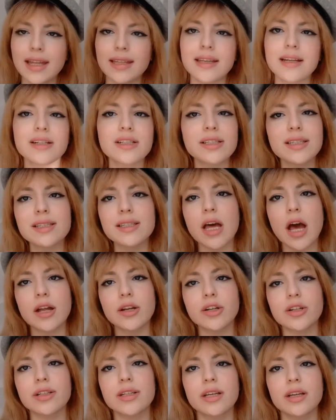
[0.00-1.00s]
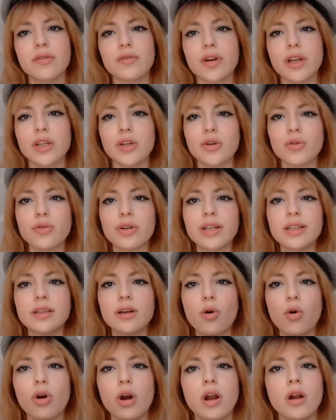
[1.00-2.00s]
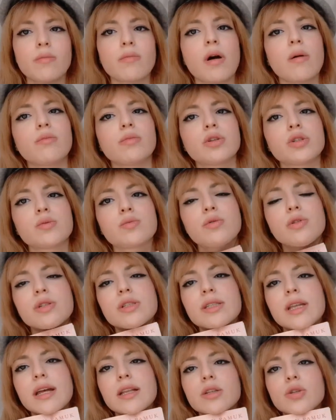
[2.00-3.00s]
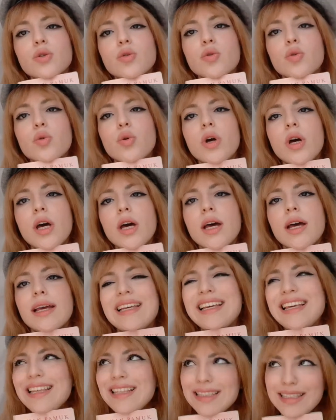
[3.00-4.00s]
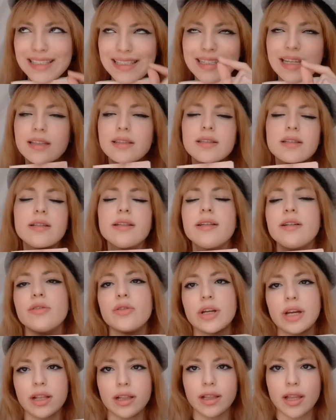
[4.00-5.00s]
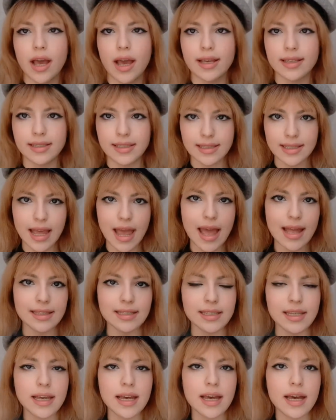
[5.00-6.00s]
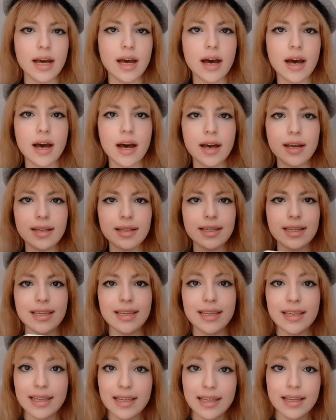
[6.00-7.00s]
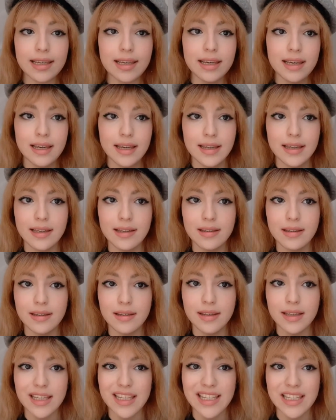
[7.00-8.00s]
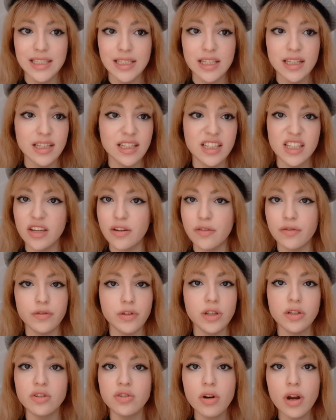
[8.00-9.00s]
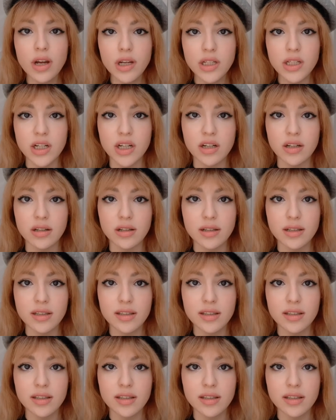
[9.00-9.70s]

There's this other thing when you read Orhan Pamuk's books that you instantly realize that he is a gifted writer.